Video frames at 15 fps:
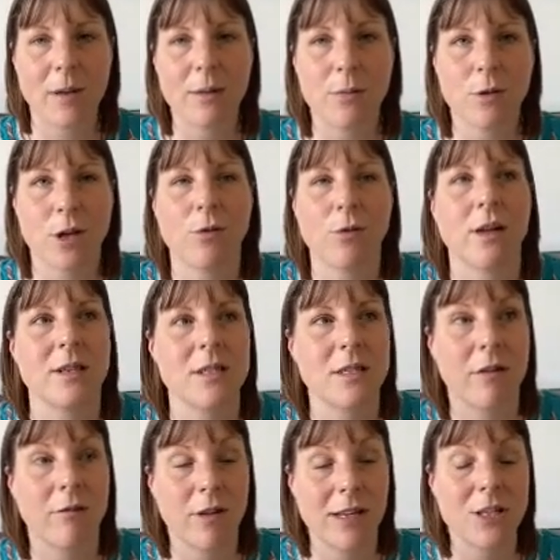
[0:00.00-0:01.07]
people don't
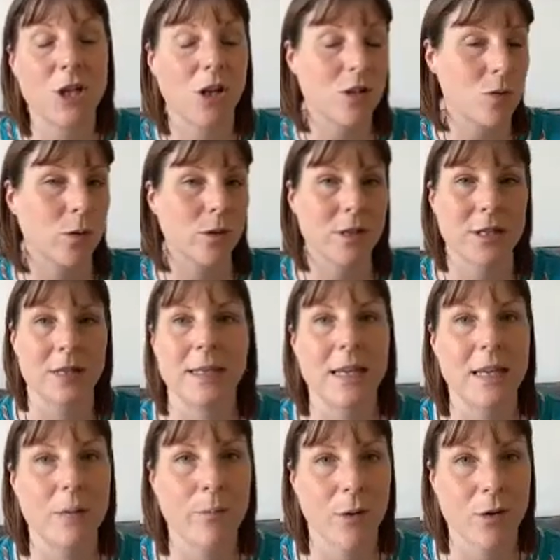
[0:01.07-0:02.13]
necessarily just want to
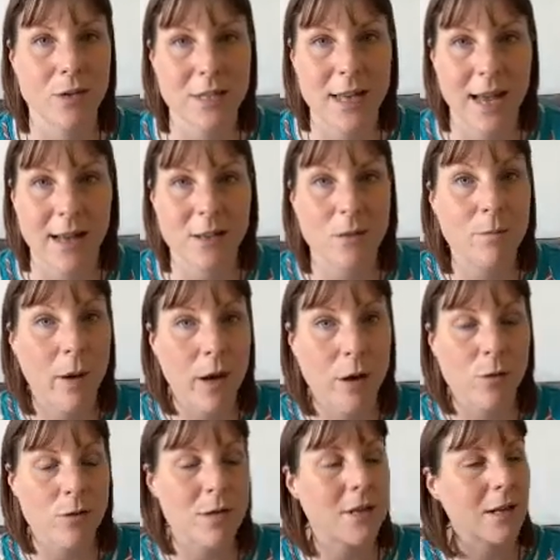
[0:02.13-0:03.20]
see box standard
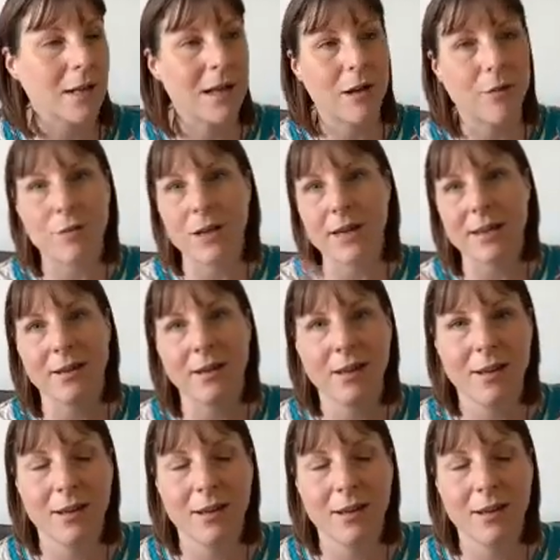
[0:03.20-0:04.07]
posts and lovely